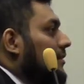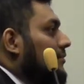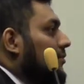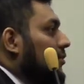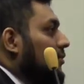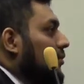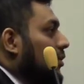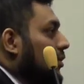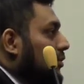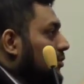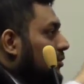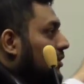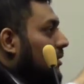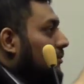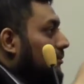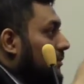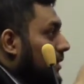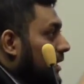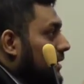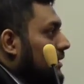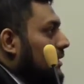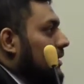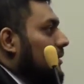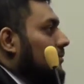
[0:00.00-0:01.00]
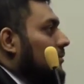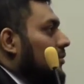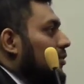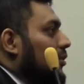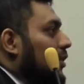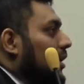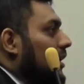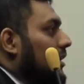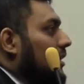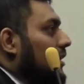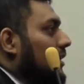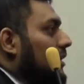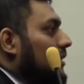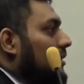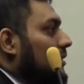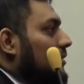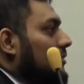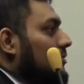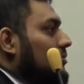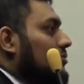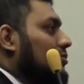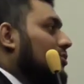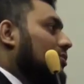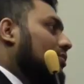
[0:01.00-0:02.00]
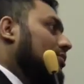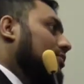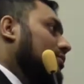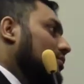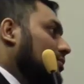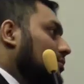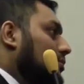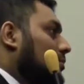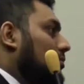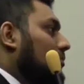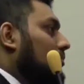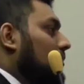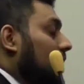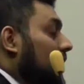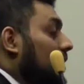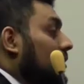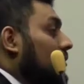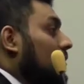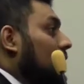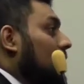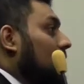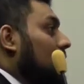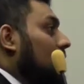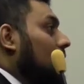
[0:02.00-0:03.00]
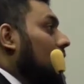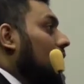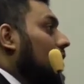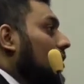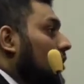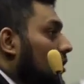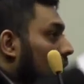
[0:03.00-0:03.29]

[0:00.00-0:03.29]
If you want to combine them together through meta model